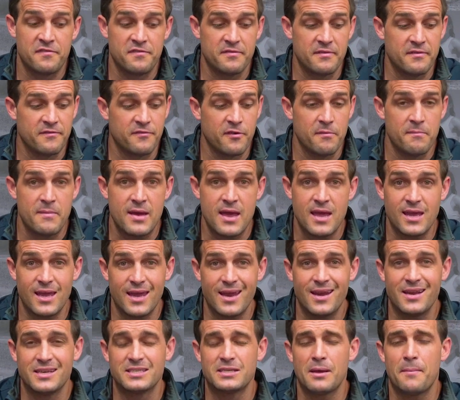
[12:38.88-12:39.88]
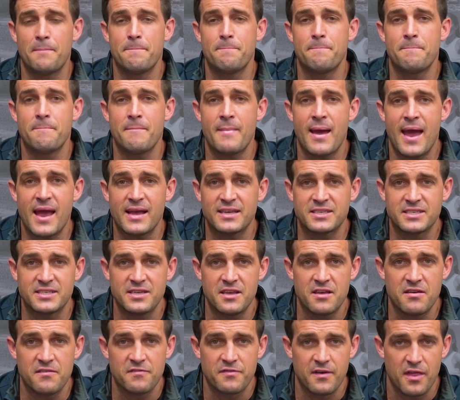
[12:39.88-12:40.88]
For me, it is a
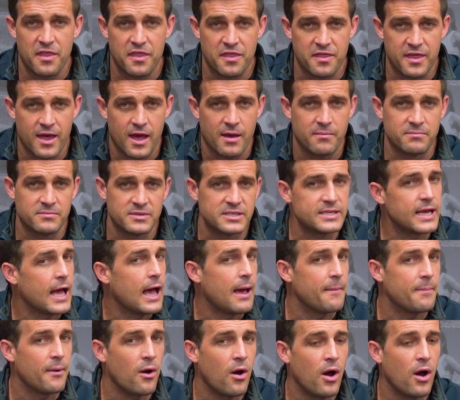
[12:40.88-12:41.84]
massive thumbs up.